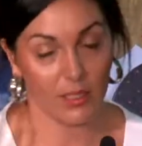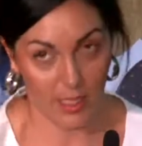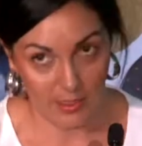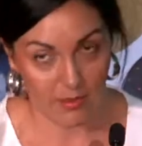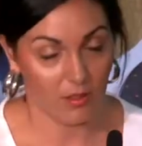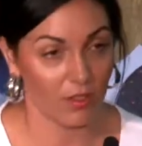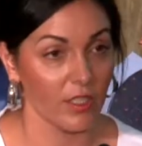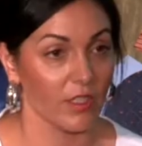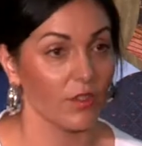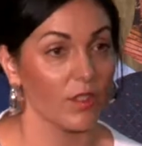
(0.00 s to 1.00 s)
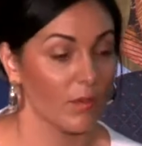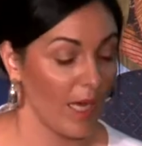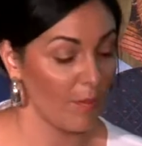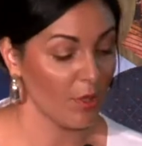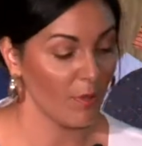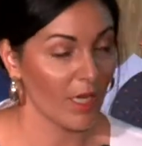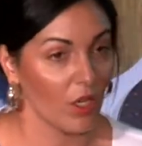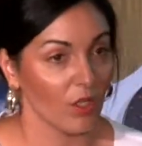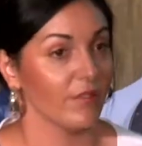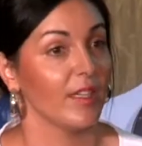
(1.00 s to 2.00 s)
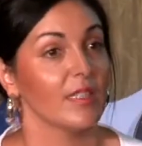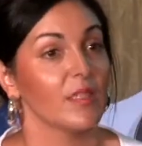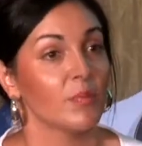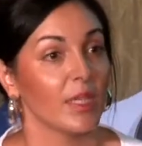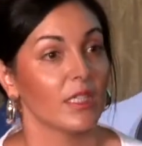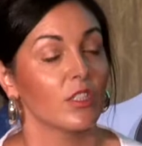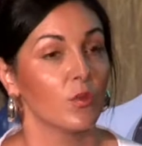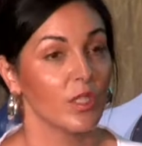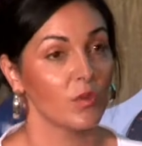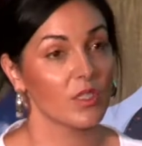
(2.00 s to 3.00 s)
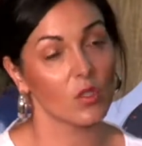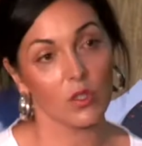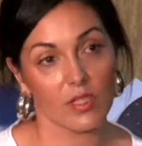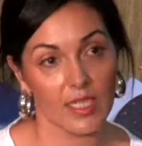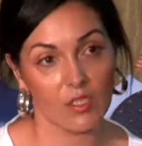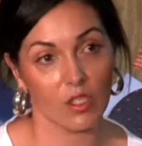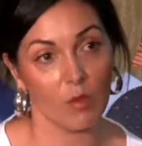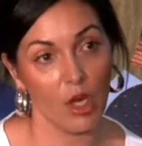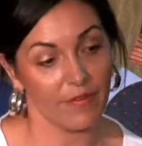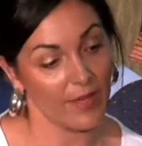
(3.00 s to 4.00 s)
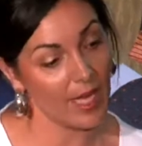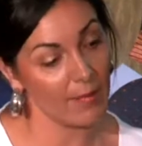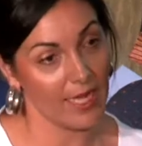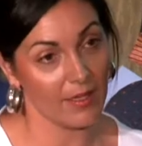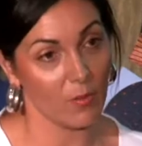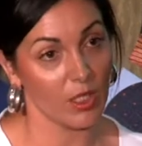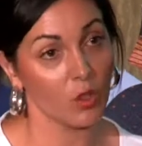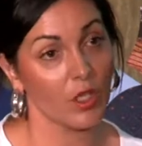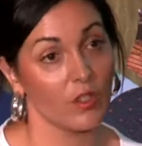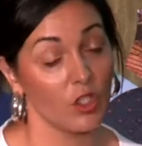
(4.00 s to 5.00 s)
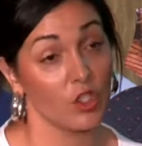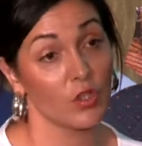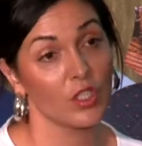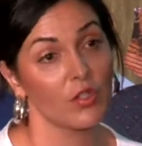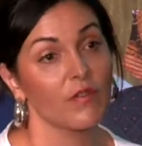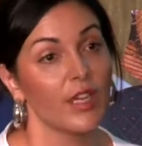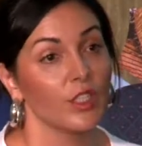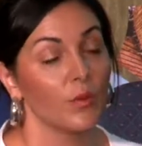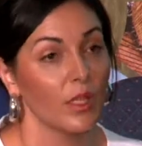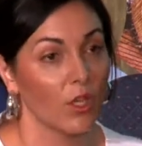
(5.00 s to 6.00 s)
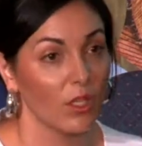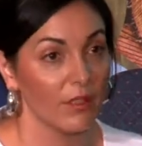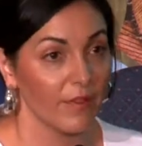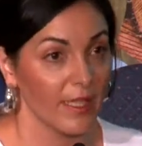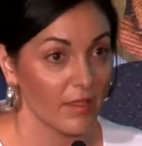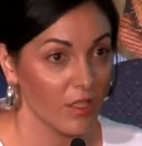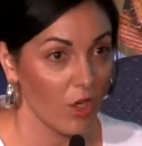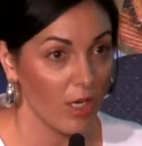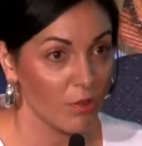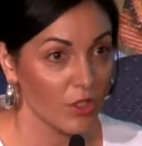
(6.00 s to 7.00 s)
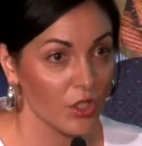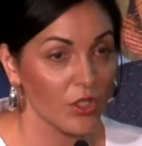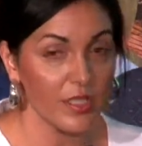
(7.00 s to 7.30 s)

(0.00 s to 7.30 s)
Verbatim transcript: Again, sorry to talk harp on about cauliflowers, but do we do a soil test on my farm and then we look at the nutritional value in the cauliflowers that I produce